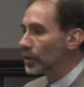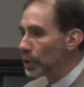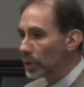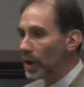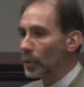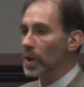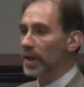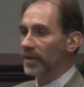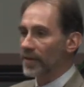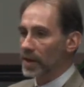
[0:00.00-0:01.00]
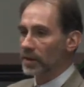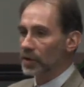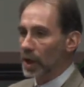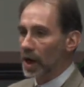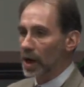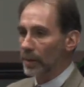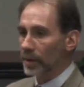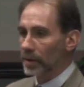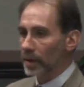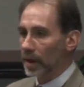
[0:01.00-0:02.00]
Doing a really effective
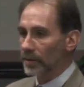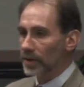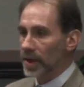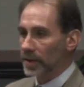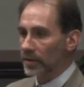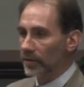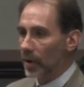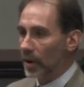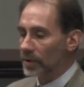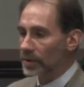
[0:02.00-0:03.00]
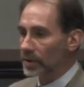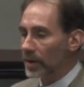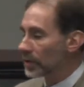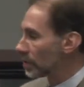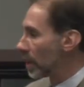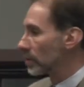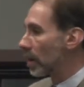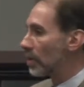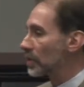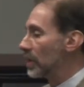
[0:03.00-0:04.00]
job of detecting falls. And there's
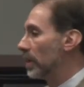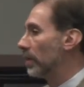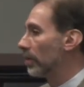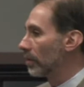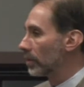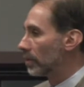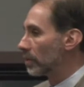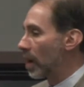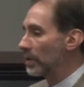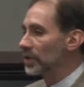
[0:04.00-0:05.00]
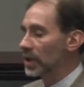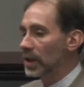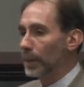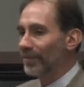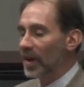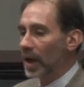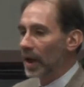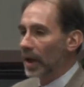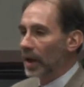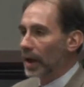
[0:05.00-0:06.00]
technology here, you've probably seen it.
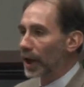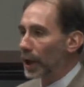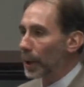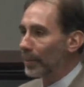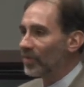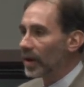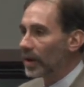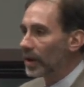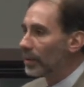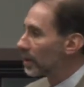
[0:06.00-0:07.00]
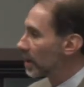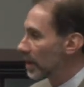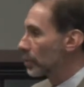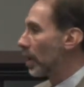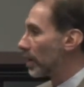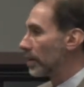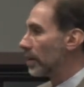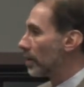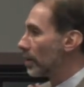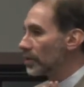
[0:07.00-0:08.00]
But guess what?
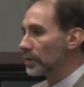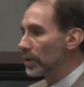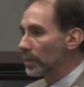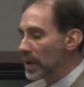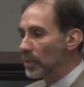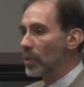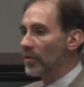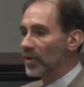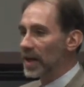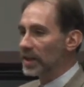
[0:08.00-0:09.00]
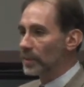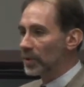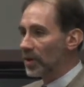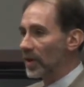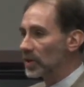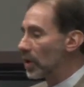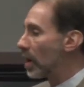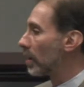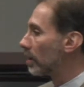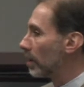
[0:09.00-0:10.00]
People will forget to put the things
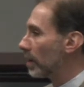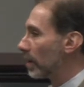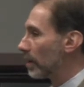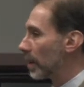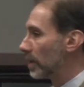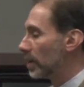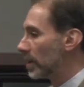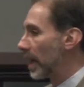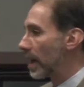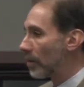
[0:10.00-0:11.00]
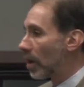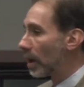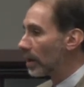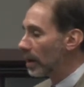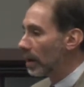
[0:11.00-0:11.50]
on that you need to have on.